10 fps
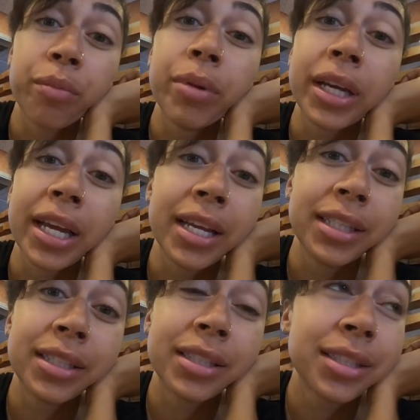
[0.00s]

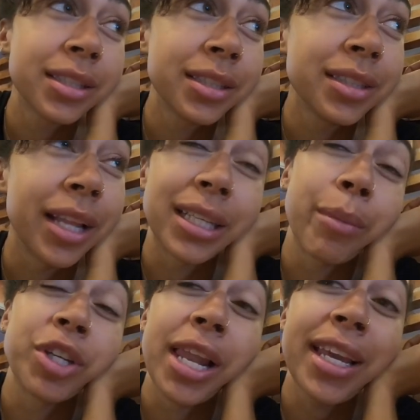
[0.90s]
because that's how
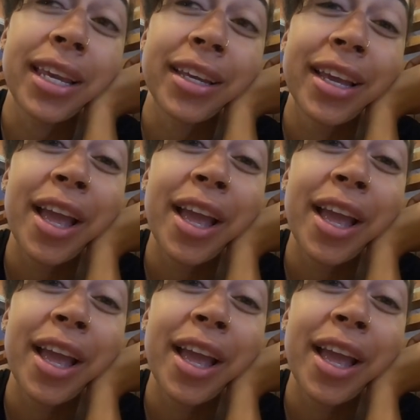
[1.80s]
much I like it.